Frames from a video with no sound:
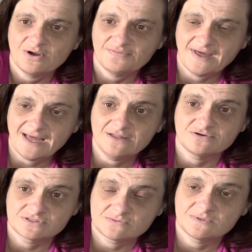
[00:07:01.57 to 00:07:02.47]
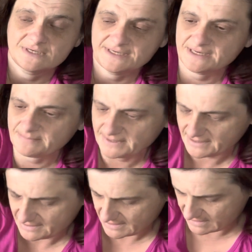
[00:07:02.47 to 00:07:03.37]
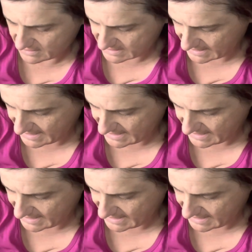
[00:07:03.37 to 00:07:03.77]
That looks really yummy. It looks like